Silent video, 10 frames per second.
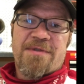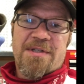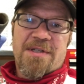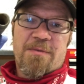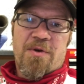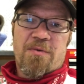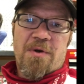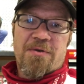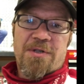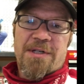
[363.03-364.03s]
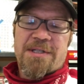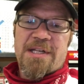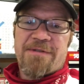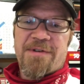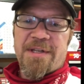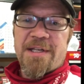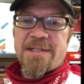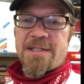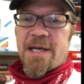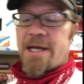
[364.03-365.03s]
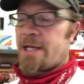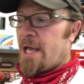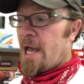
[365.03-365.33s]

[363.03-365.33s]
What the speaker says: just some corrosion and stuff on the inside,